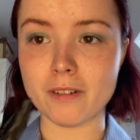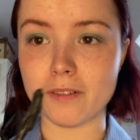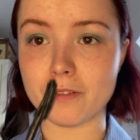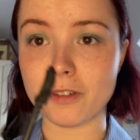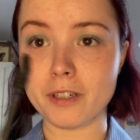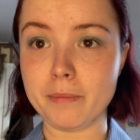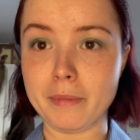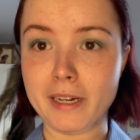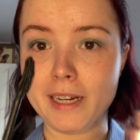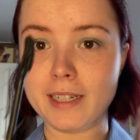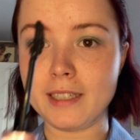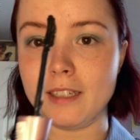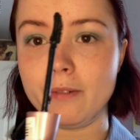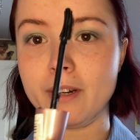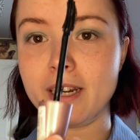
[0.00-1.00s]
I've got it in my hand
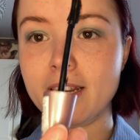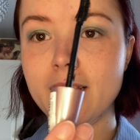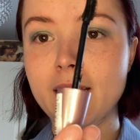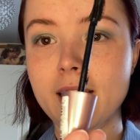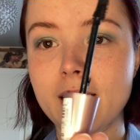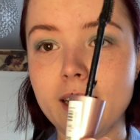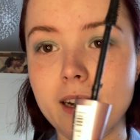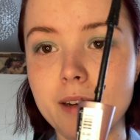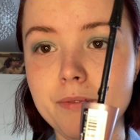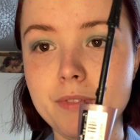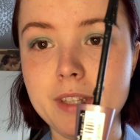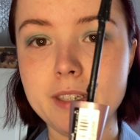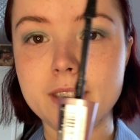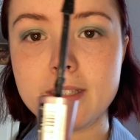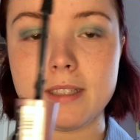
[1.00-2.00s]
anyway, and
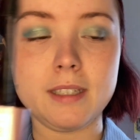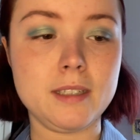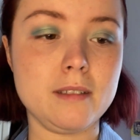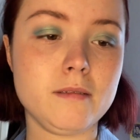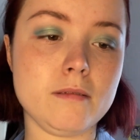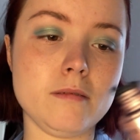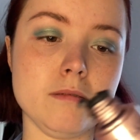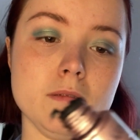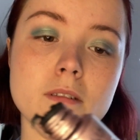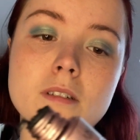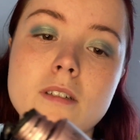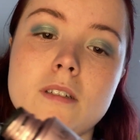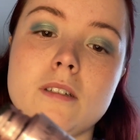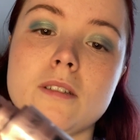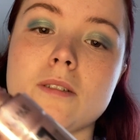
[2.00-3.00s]
this
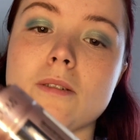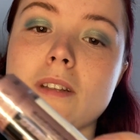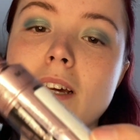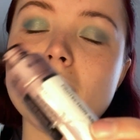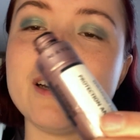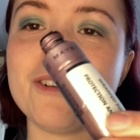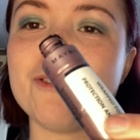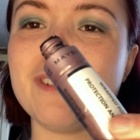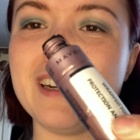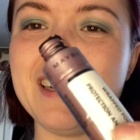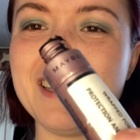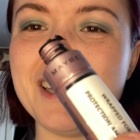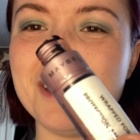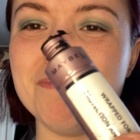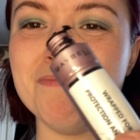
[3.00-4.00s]
it's got that
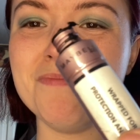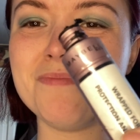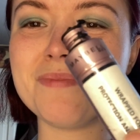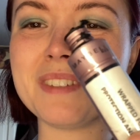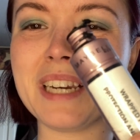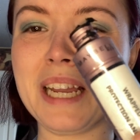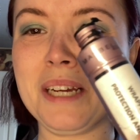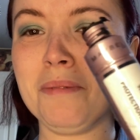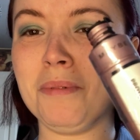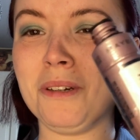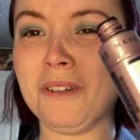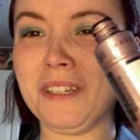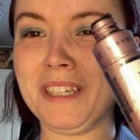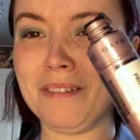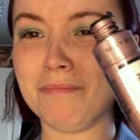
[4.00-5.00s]
lovely label
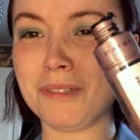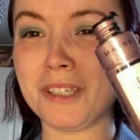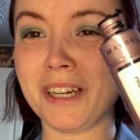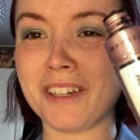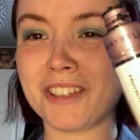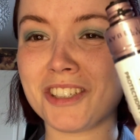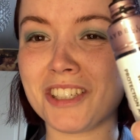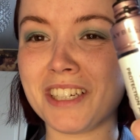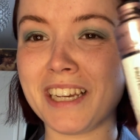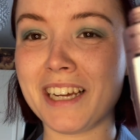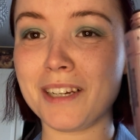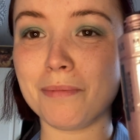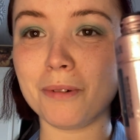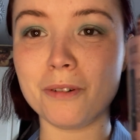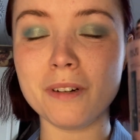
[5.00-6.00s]
on it, protection
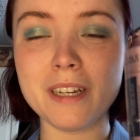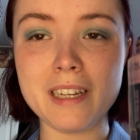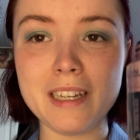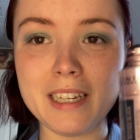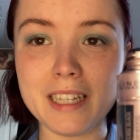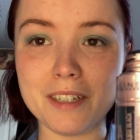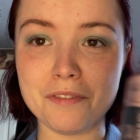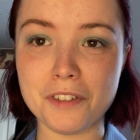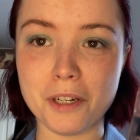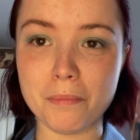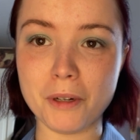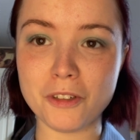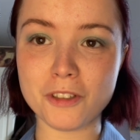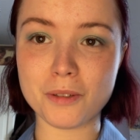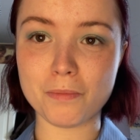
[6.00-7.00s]
label, even though
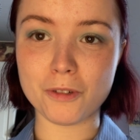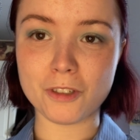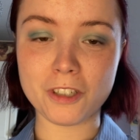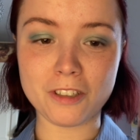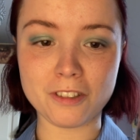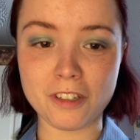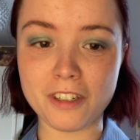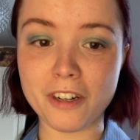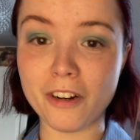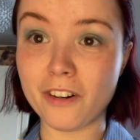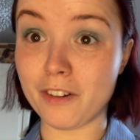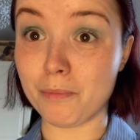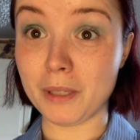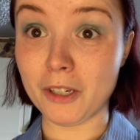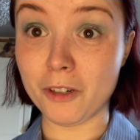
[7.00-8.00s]
most of the products I know
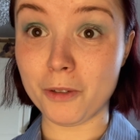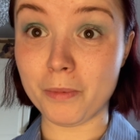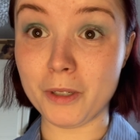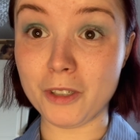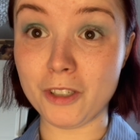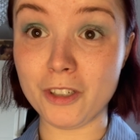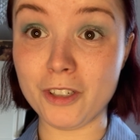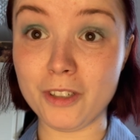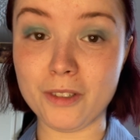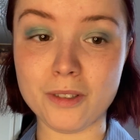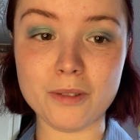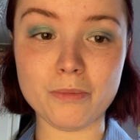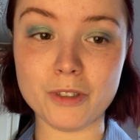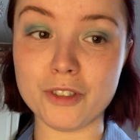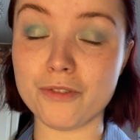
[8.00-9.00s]
have been opened and
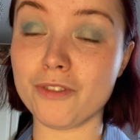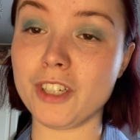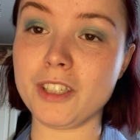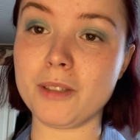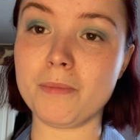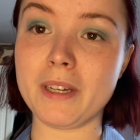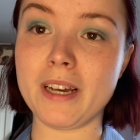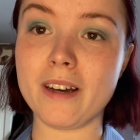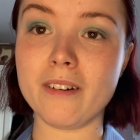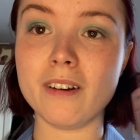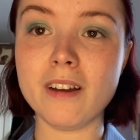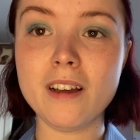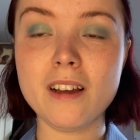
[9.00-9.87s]
used, which freaks me out.